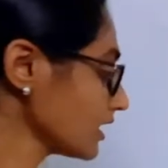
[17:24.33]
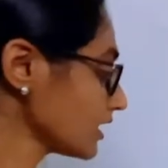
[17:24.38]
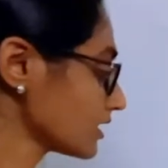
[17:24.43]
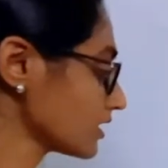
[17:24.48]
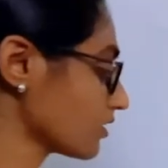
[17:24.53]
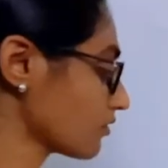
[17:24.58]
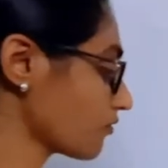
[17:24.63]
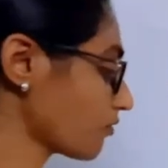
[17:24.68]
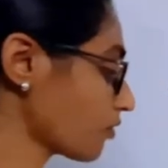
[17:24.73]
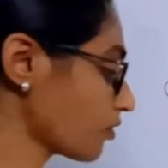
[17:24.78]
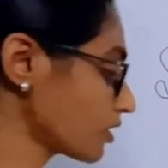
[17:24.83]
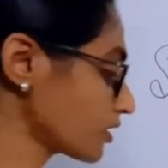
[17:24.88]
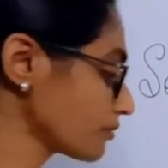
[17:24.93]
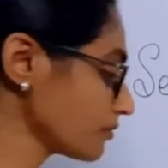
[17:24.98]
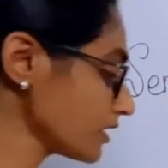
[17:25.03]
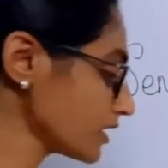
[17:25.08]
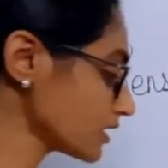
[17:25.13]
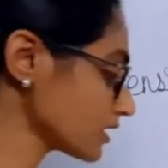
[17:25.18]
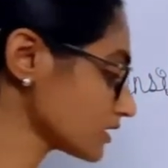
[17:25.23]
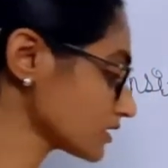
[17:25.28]
the
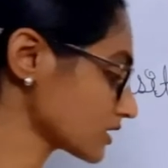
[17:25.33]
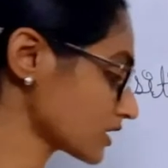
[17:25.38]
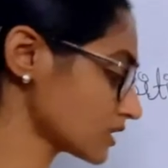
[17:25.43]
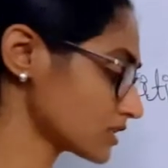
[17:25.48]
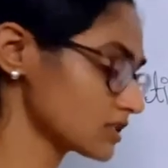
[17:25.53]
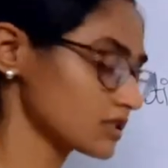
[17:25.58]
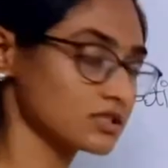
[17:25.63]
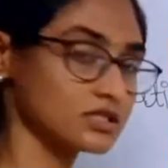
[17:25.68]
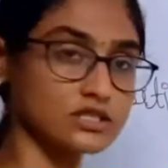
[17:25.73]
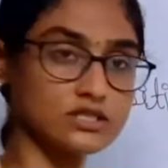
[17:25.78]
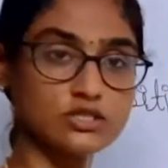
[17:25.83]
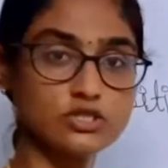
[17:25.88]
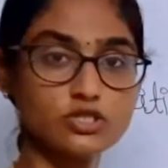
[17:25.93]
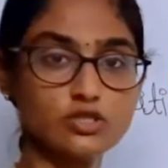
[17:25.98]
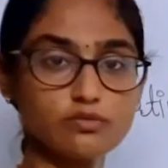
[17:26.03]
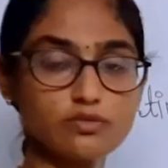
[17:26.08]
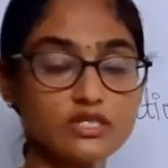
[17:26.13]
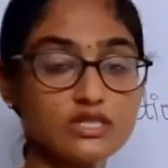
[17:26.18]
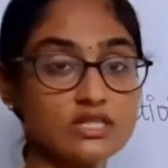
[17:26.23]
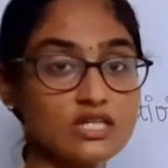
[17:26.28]
voltmeter's resistance to
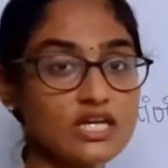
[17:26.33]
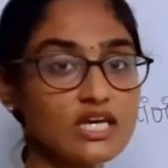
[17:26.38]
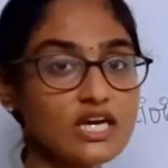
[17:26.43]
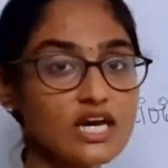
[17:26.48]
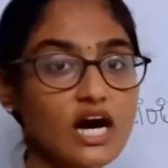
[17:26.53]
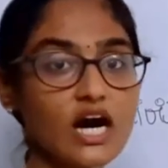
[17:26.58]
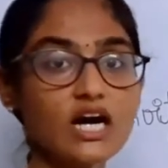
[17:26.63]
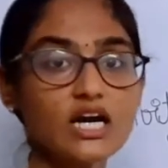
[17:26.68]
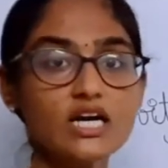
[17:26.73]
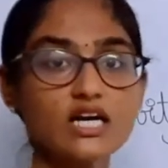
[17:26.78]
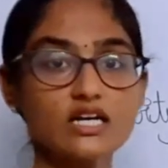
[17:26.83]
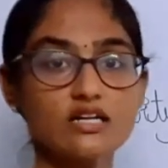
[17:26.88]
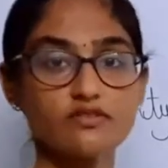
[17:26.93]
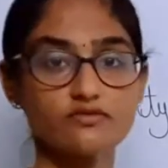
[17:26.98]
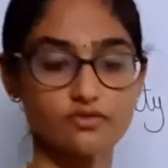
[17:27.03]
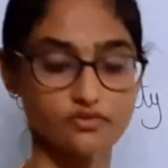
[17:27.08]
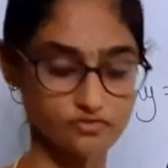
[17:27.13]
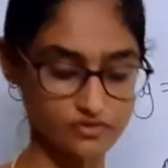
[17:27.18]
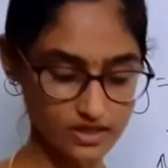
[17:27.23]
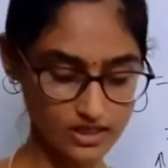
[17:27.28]
be
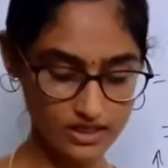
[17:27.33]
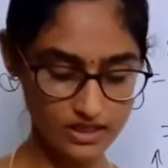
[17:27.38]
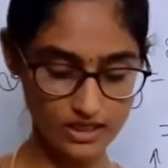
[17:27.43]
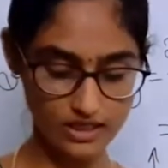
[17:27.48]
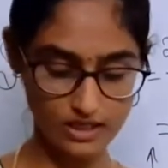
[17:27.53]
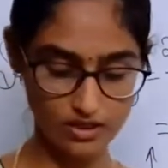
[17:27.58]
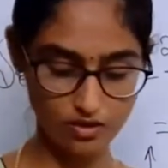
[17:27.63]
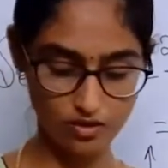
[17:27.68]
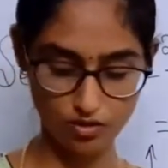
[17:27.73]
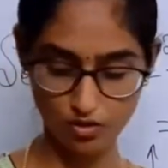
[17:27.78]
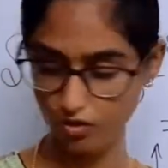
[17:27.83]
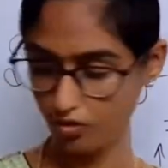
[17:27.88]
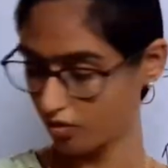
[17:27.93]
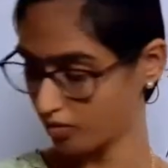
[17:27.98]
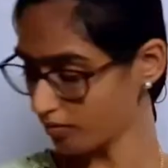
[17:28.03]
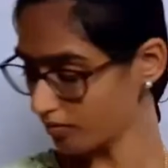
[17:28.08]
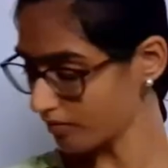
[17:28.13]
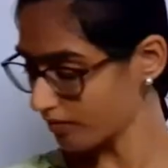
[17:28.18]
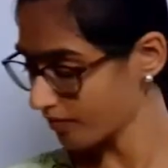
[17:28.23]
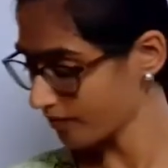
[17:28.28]
350 kilo
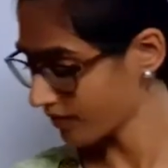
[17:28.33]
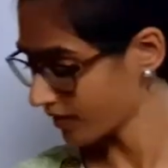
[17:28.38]
ohm,